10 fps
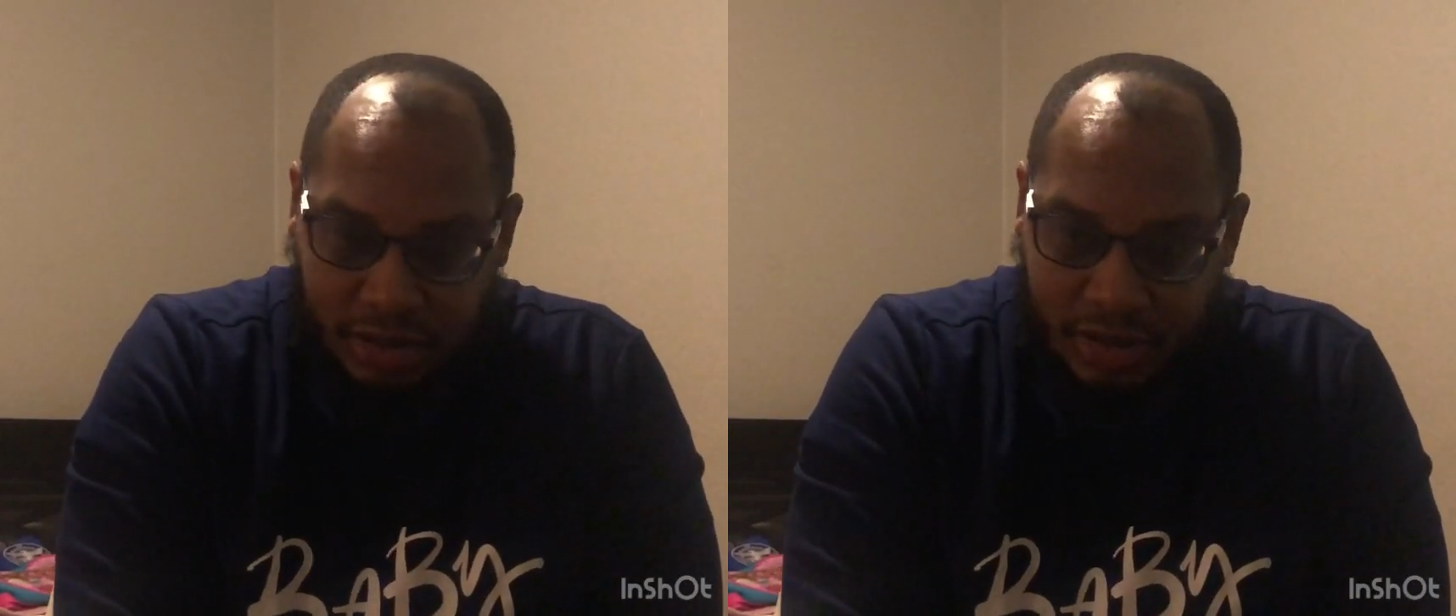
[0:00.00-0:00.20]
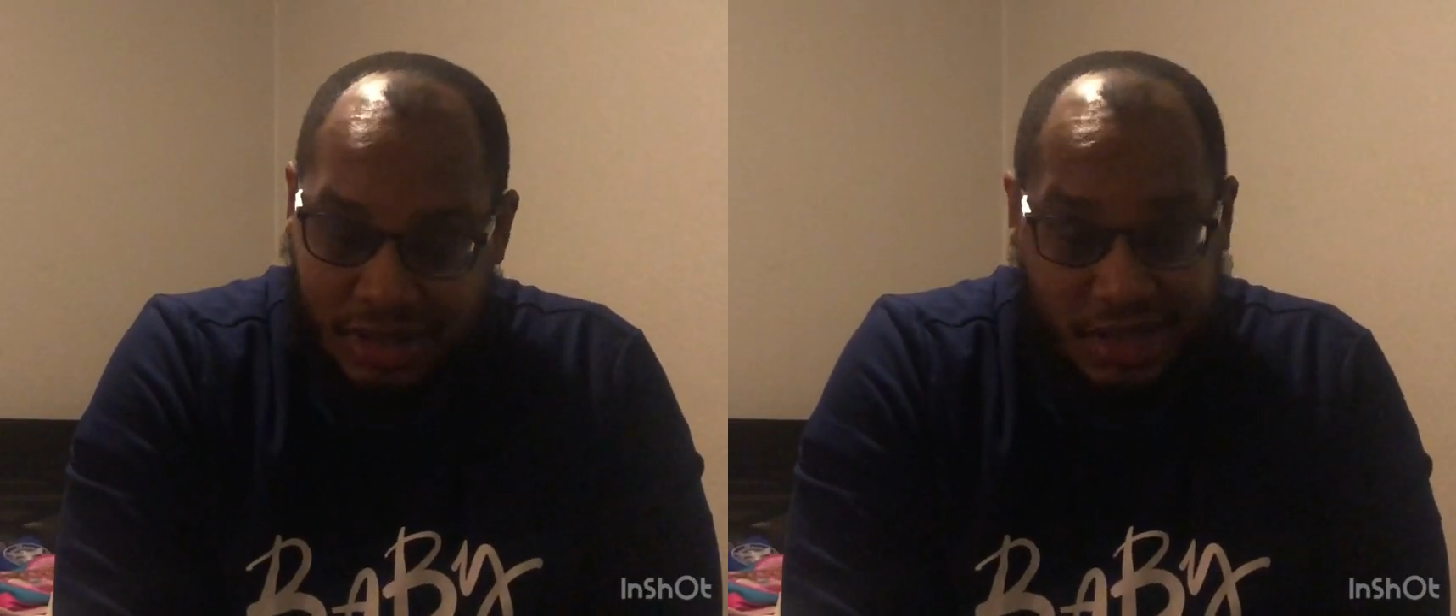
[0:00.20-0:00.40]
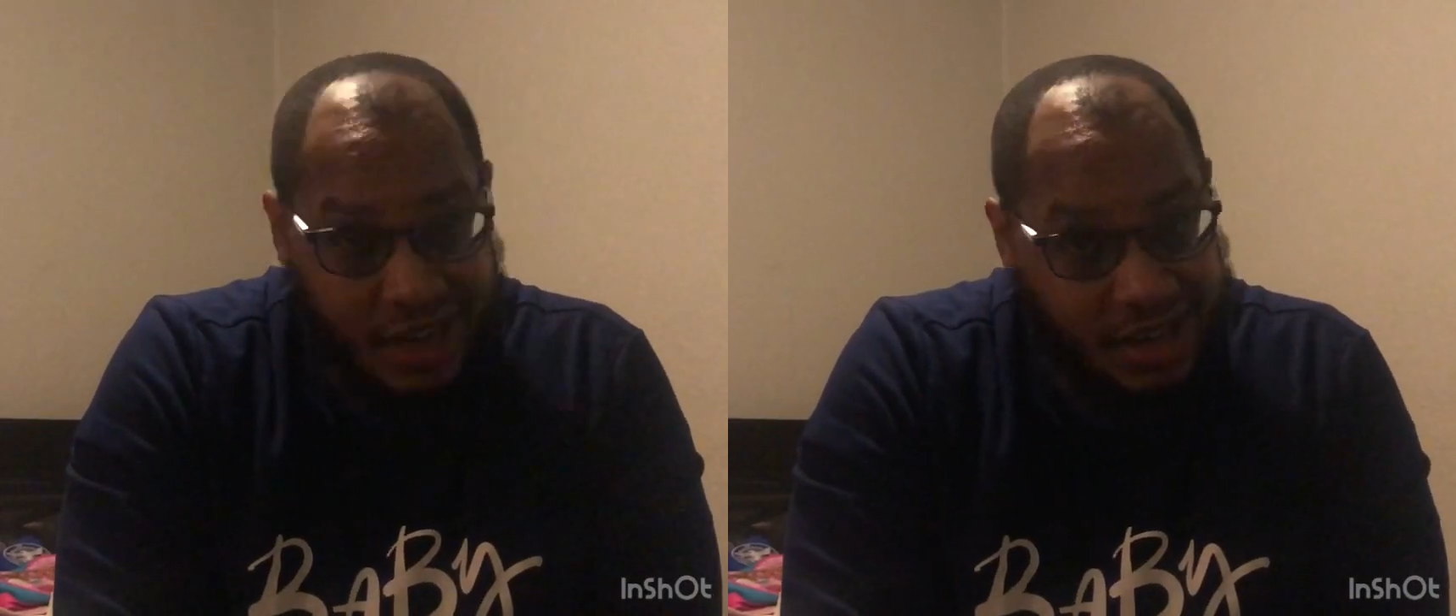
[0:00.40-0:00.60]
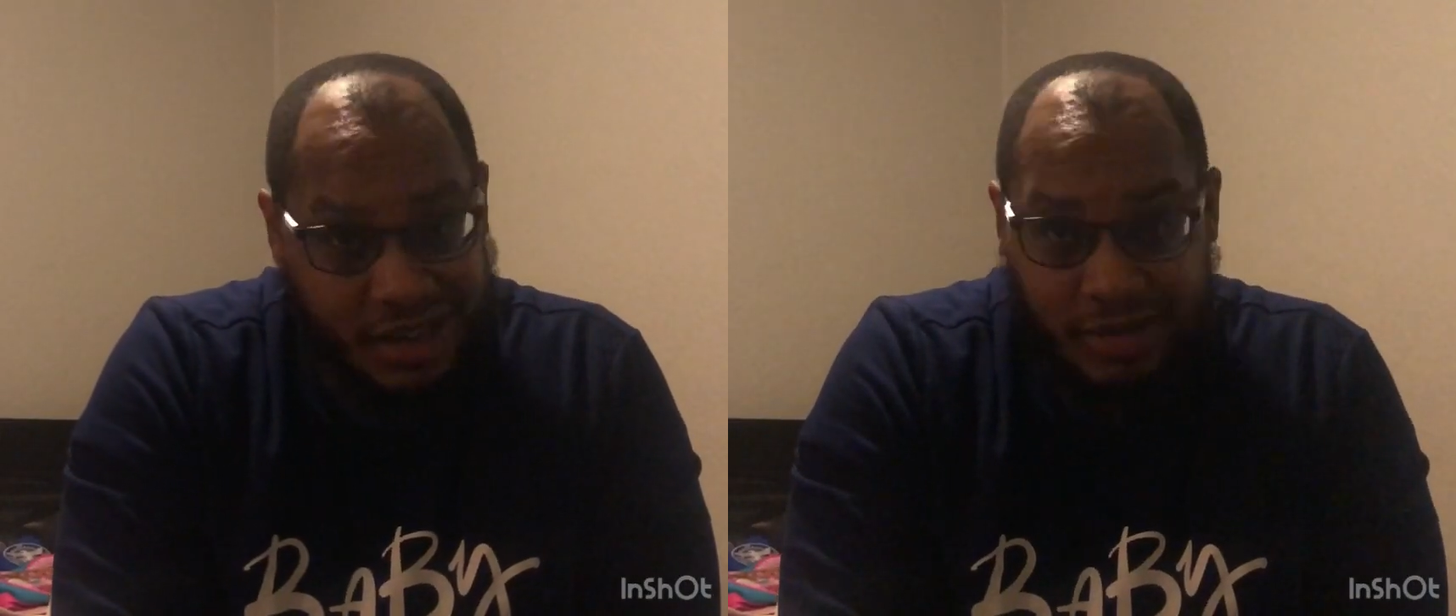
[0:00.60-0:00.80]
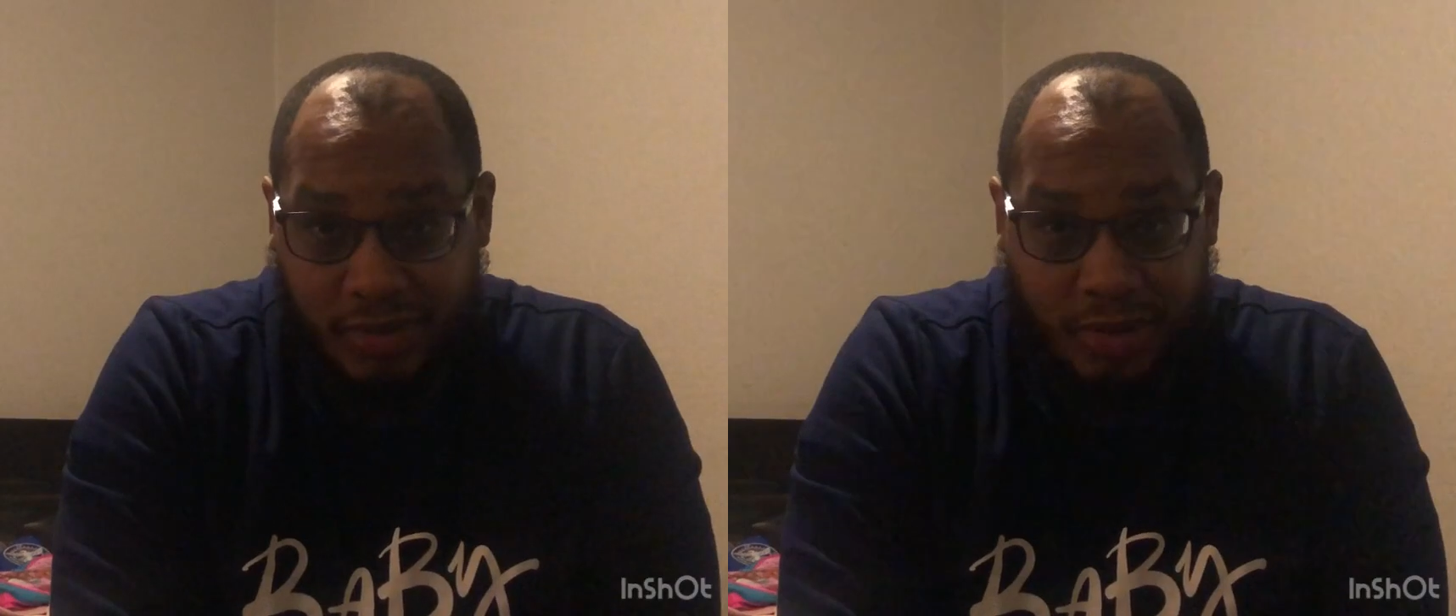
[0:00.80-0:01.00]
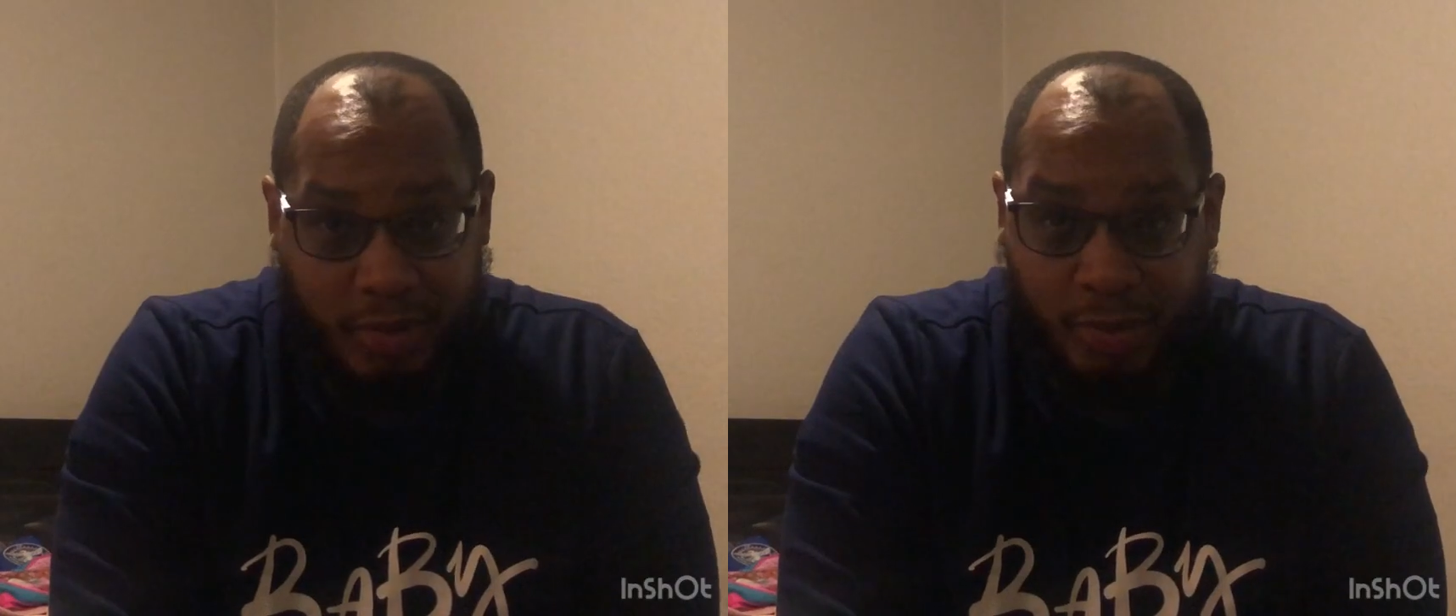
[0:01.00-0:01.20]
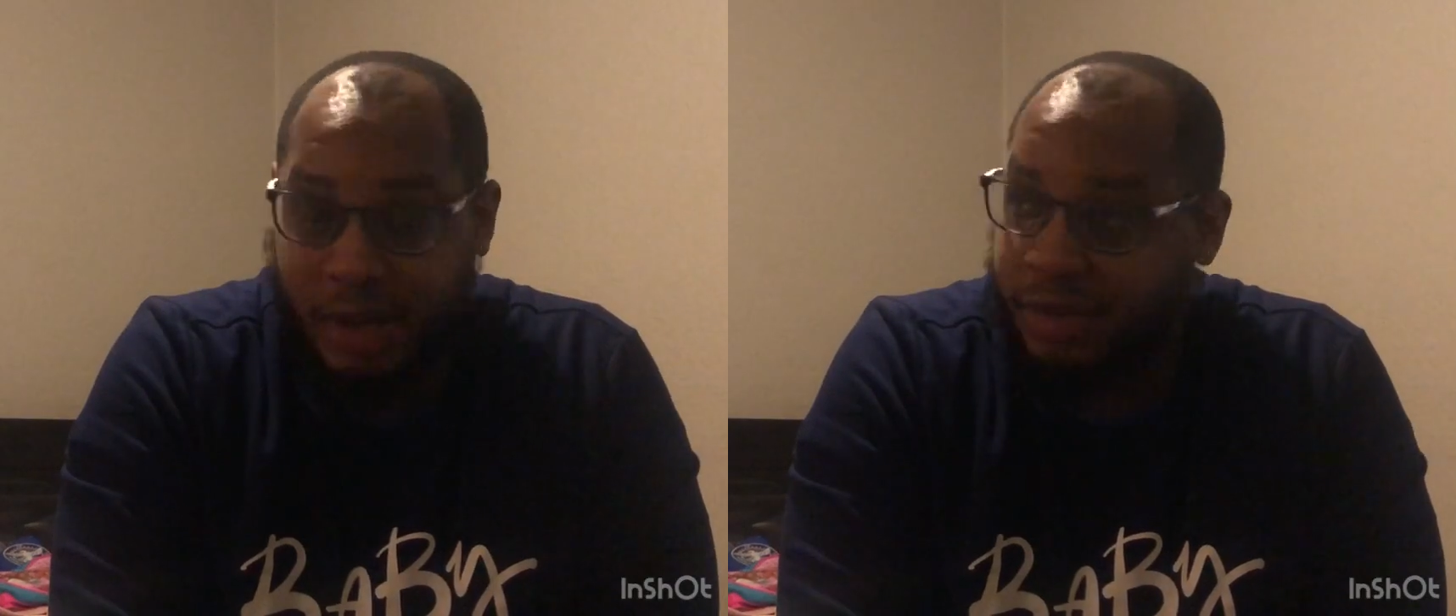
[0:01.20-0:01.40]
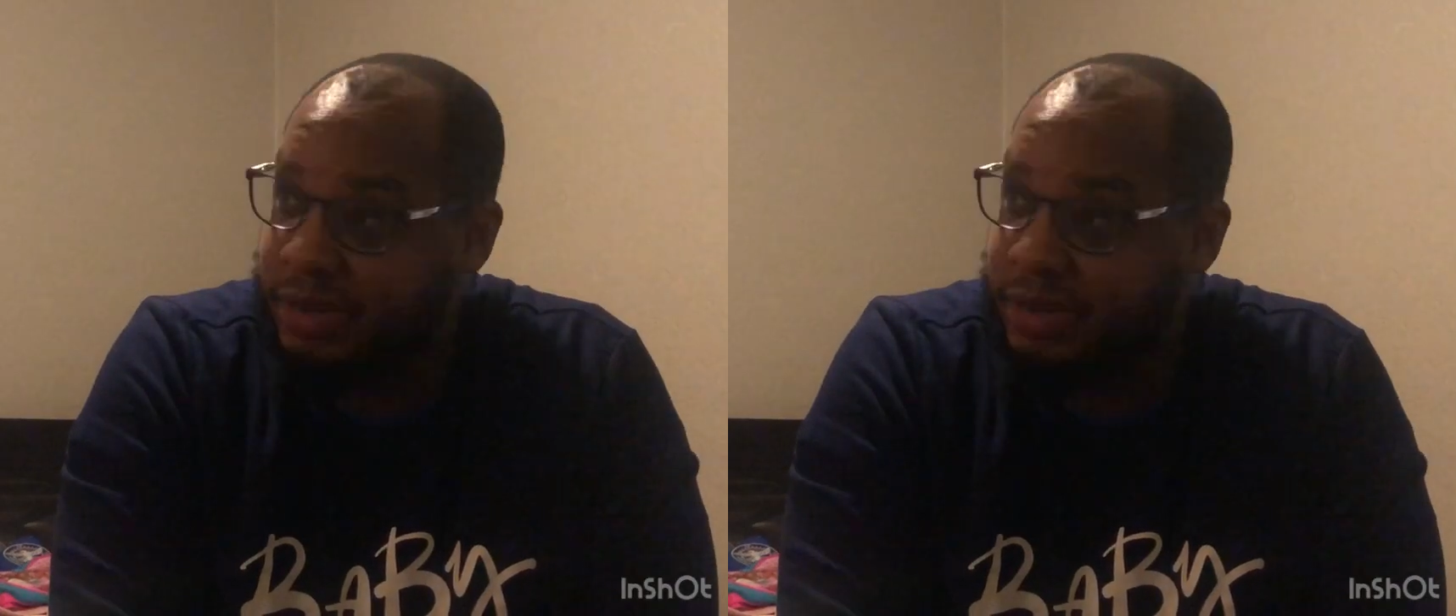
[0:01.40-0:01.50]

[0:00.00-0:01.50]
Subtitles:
Stayed there for a minute.